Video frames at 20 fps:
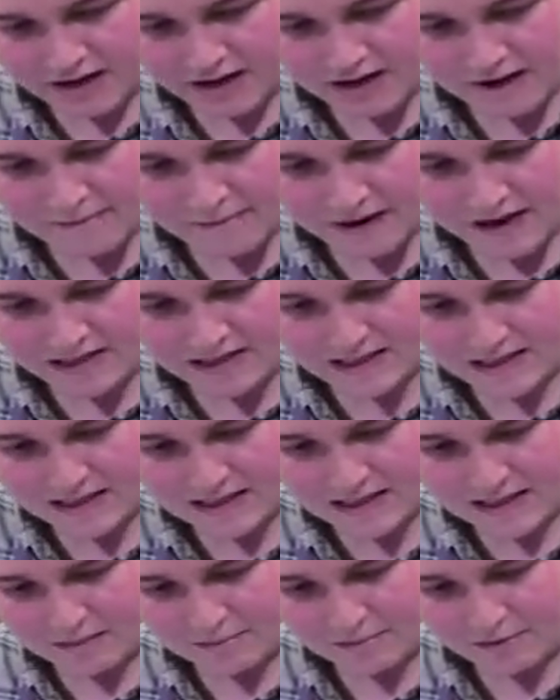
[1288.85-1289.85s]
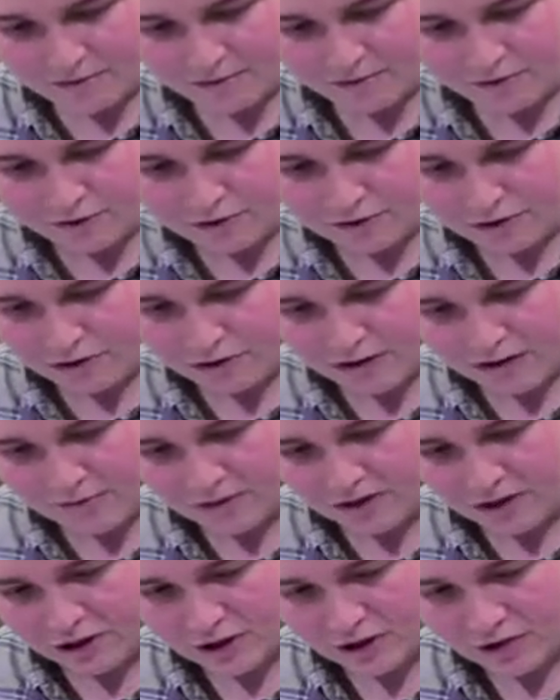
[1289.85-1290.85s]
as I said before, so that
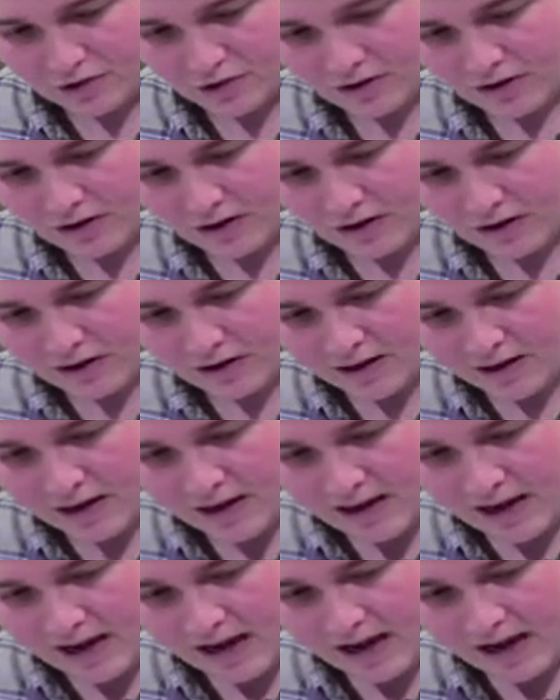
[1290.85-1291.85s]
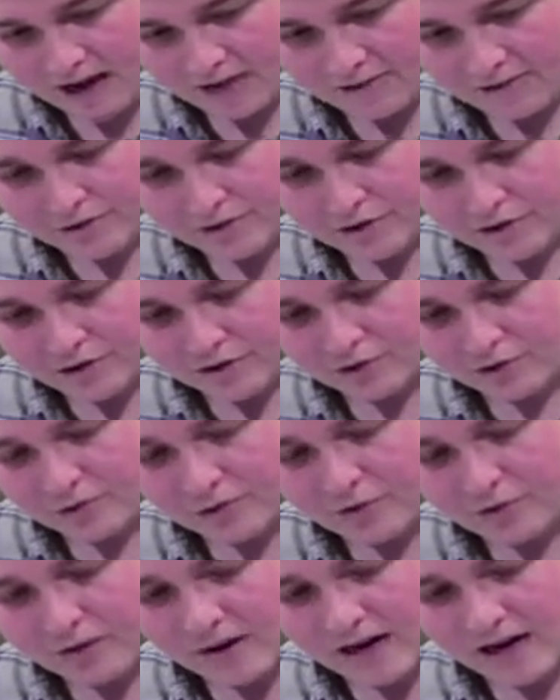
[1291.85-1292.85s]
have
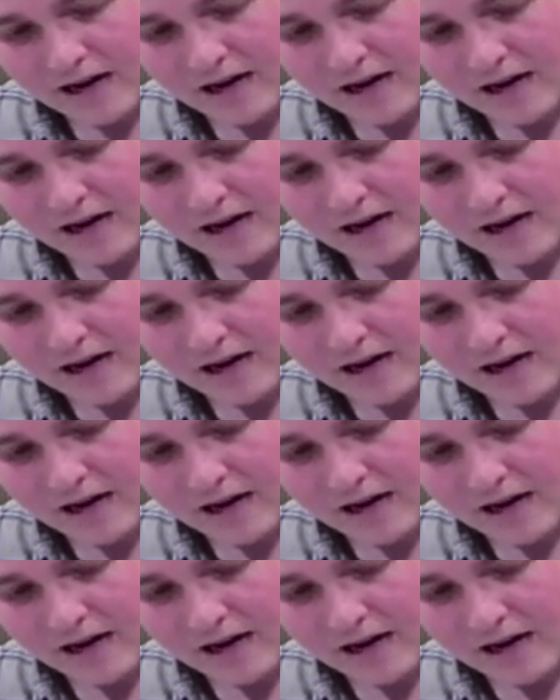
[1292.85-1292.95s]
to,